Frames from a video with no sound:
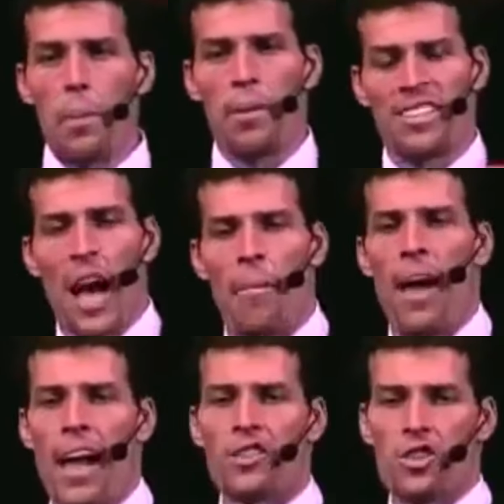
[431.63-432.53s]
But by the time
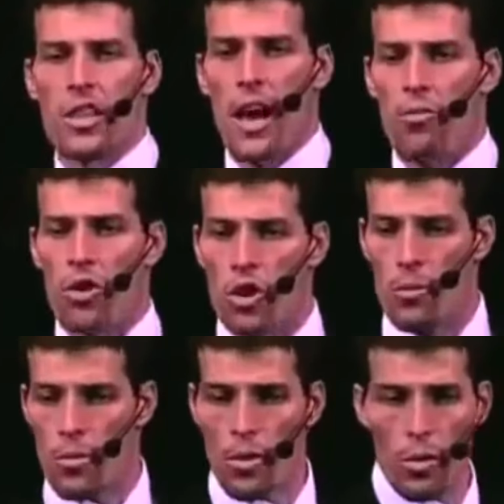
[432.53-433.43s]
I entered that
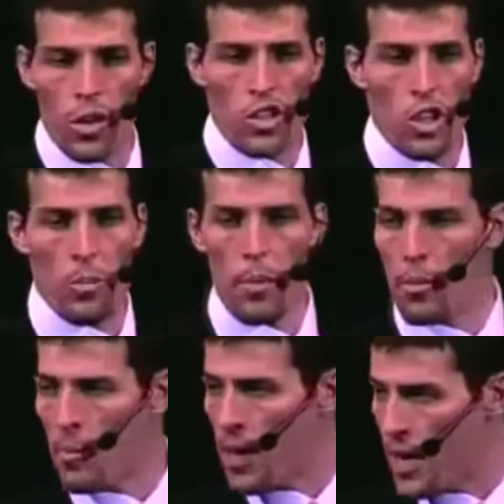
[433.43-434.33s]
room, when two
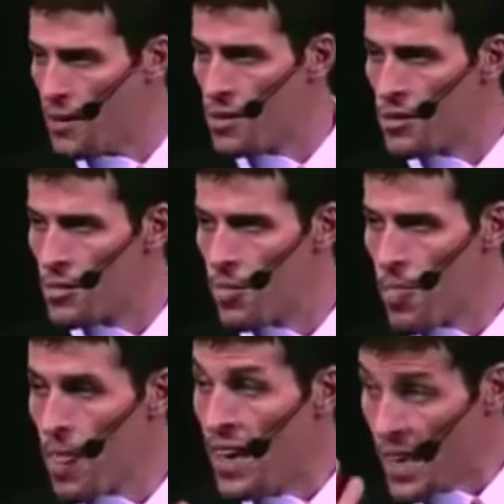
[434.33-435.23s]
people meet,
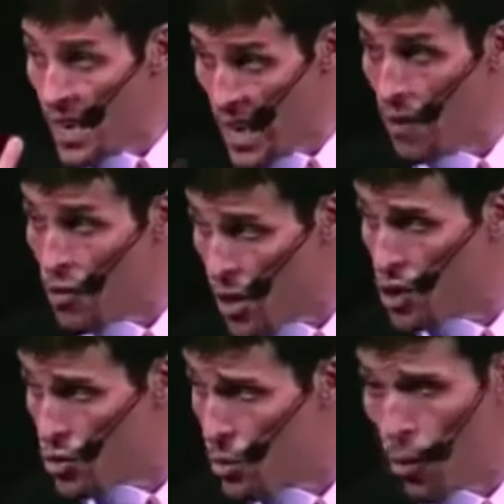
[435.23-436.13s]
if
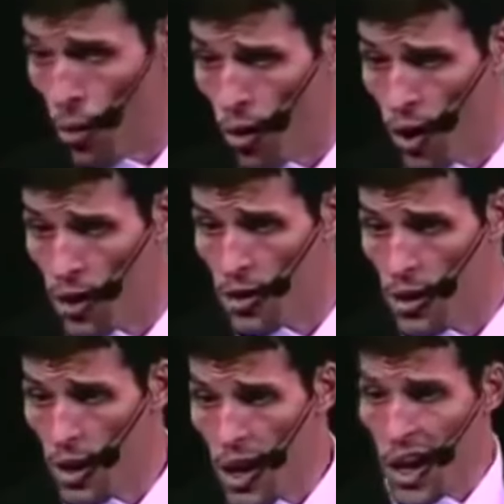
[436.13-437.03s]
there's rapport,
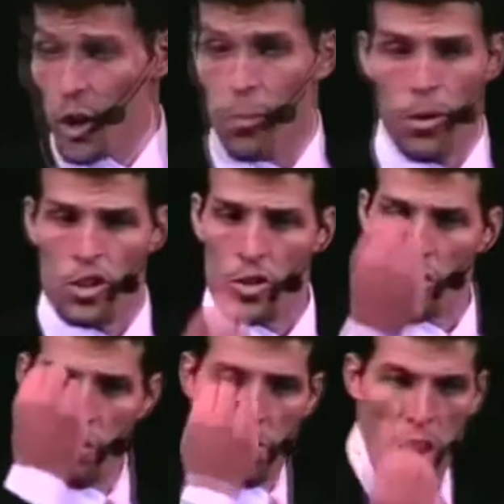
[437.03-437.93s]
the person
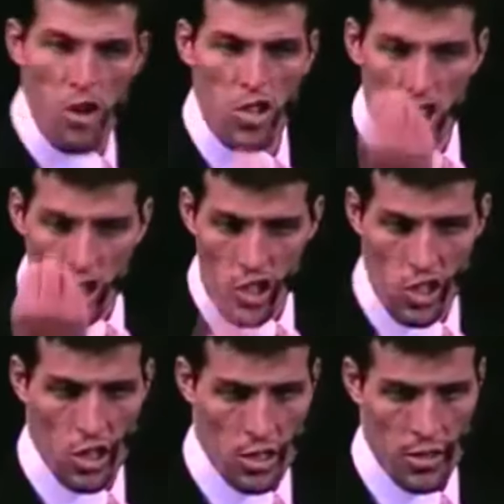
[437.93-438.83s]
who's most
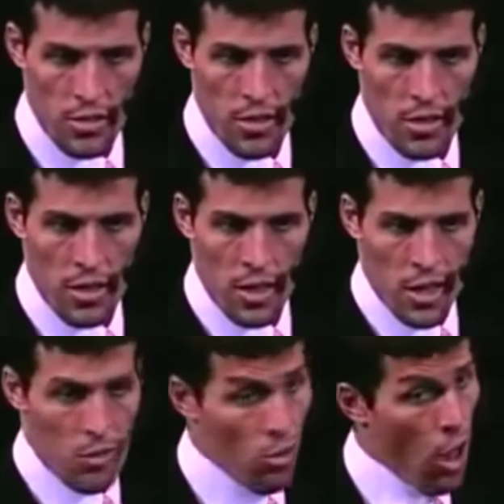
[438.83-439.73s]
certain
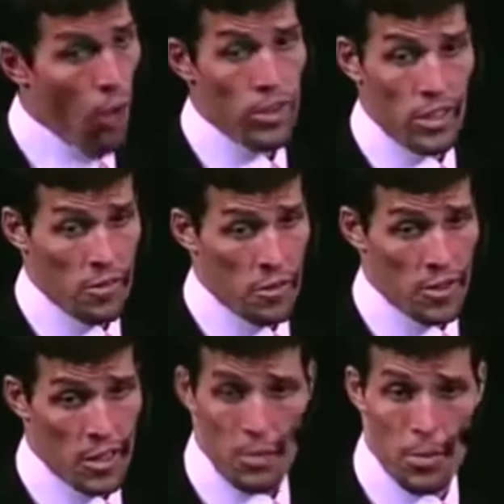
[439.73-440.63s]
will always
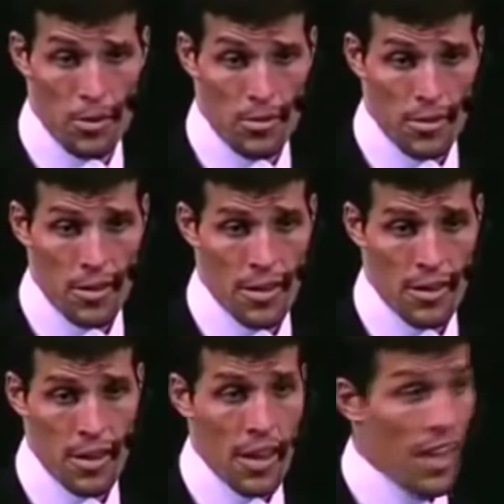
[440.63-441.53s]
influence the other person.
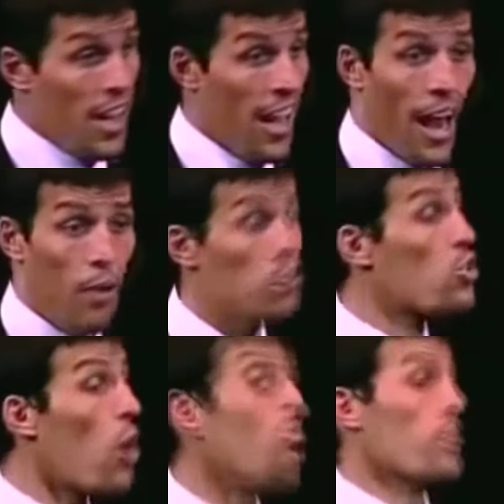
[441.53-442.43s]
And I was
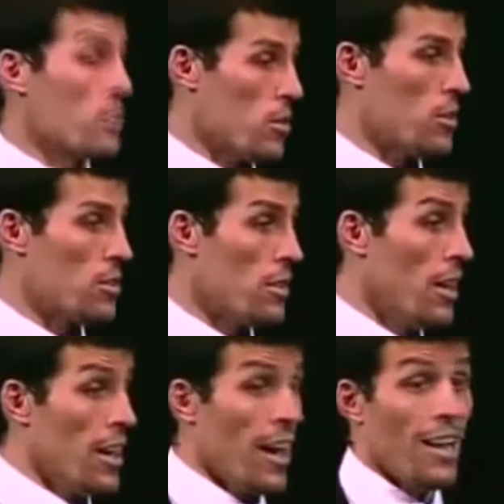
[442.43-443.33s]
totally certain,
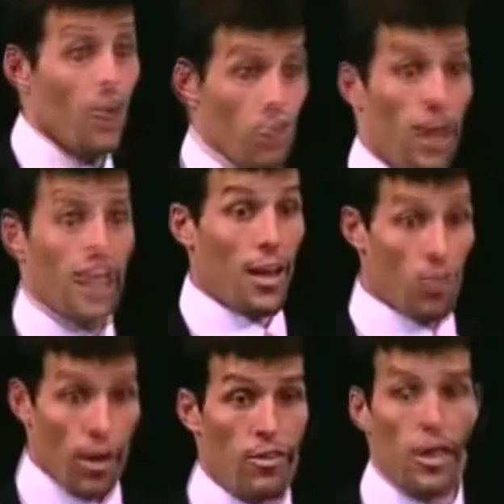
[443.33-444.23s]
and they were trying to get
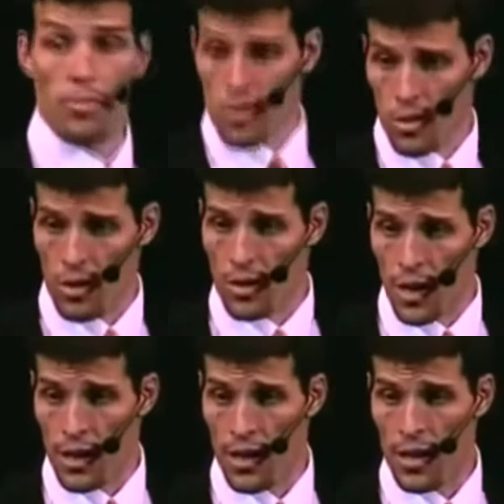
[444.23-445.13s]
revved up to
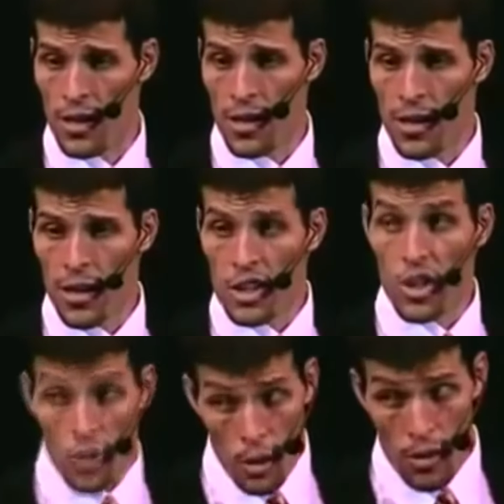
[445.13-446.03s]
certainty.
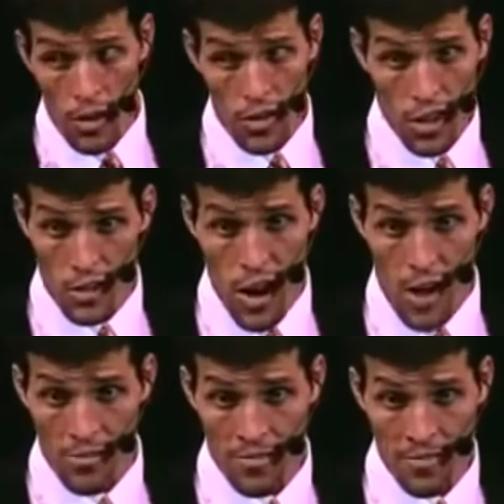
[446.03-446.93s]
Do you agree with this? Yes or
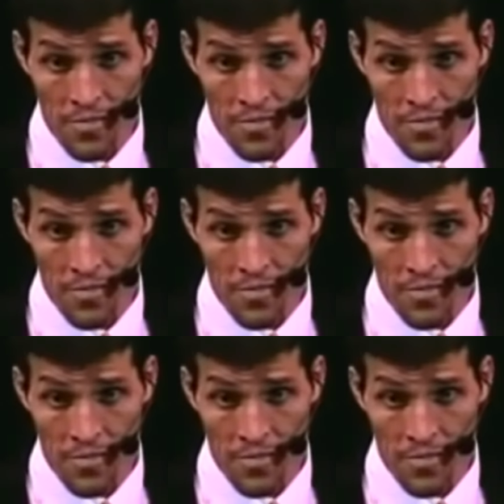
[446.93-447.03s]
no?